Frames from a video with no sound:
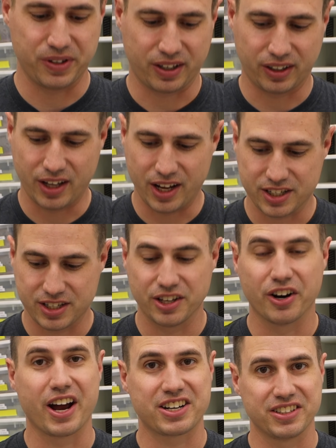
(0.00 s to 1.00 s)
in the clutch.
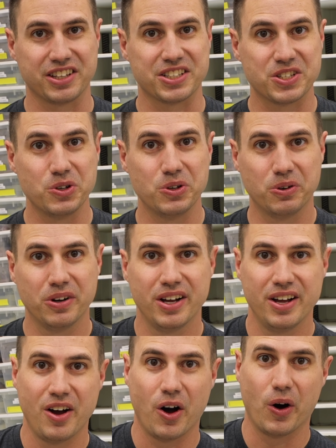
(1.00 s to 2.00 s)
They're actually the two,
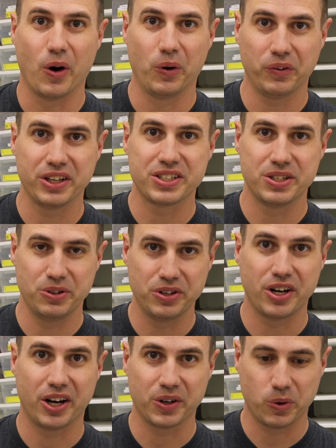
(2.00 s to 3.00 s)
only two
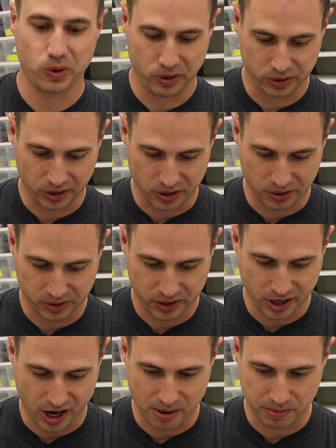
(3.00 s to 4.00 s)
non-coral glow
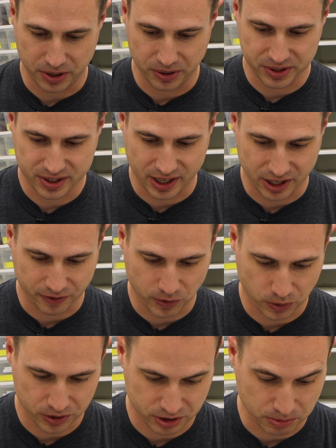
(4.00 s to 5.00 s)
combos. And of
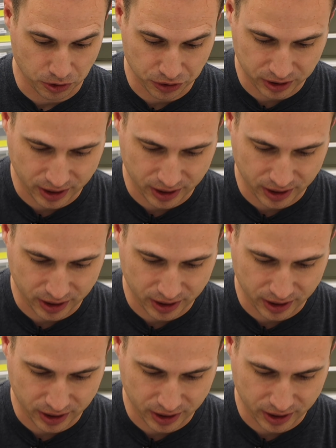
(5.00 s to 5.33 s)
course, they're both